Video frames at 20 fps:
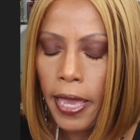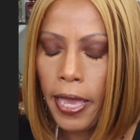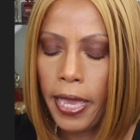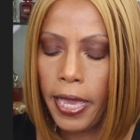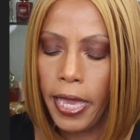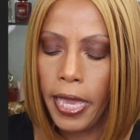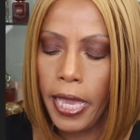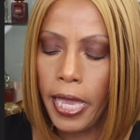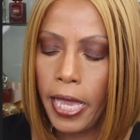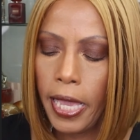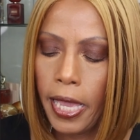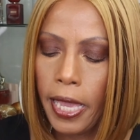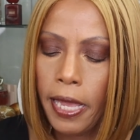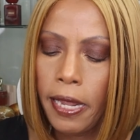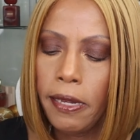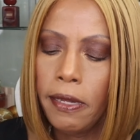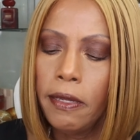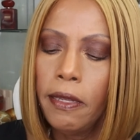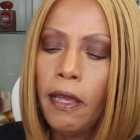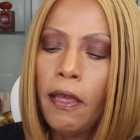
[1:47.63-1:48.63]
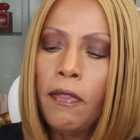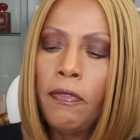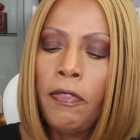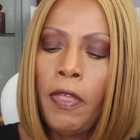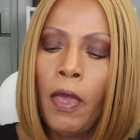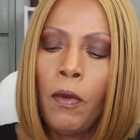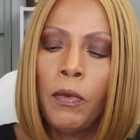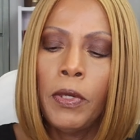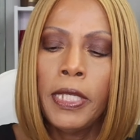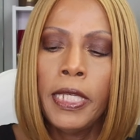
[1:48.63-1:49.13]
And
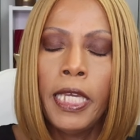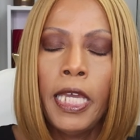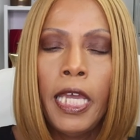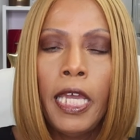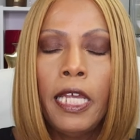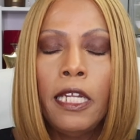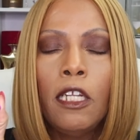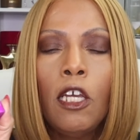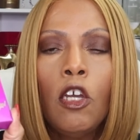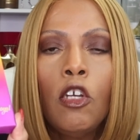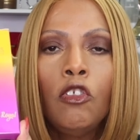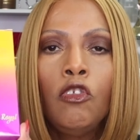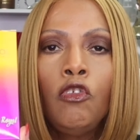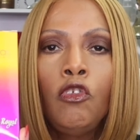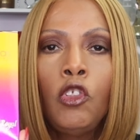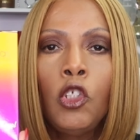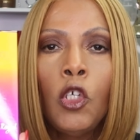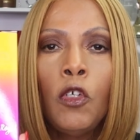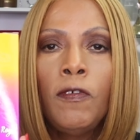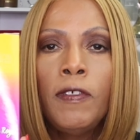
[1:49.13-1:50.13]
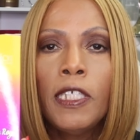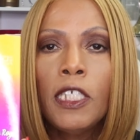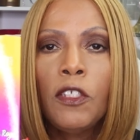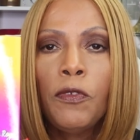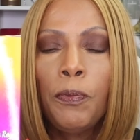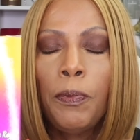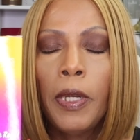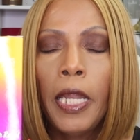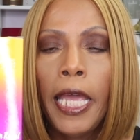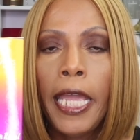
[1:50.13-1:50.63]
they will get
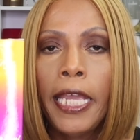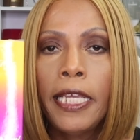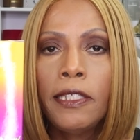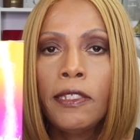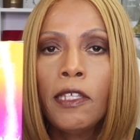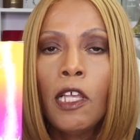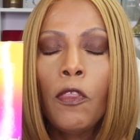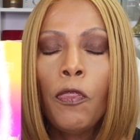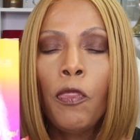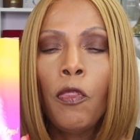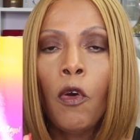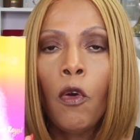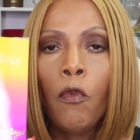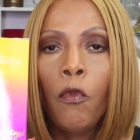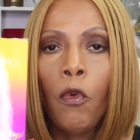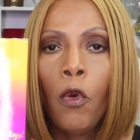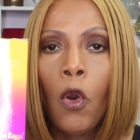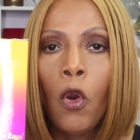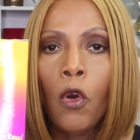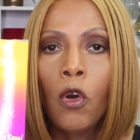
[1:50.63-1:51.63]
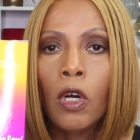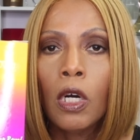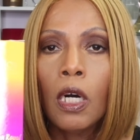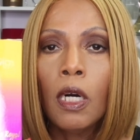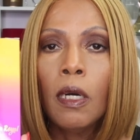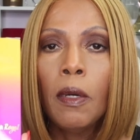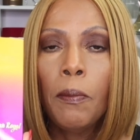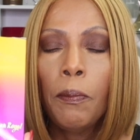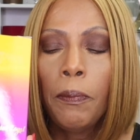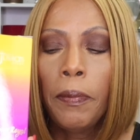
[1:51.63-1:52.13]
Juvia's Place, the
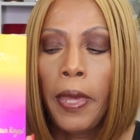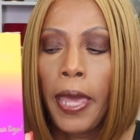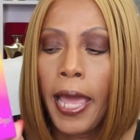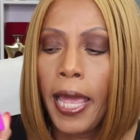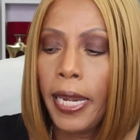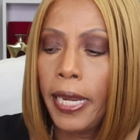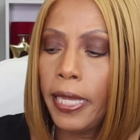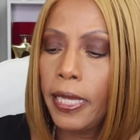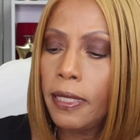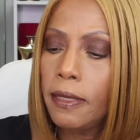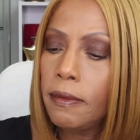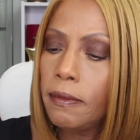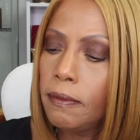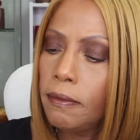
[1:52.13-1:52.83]
royal palette.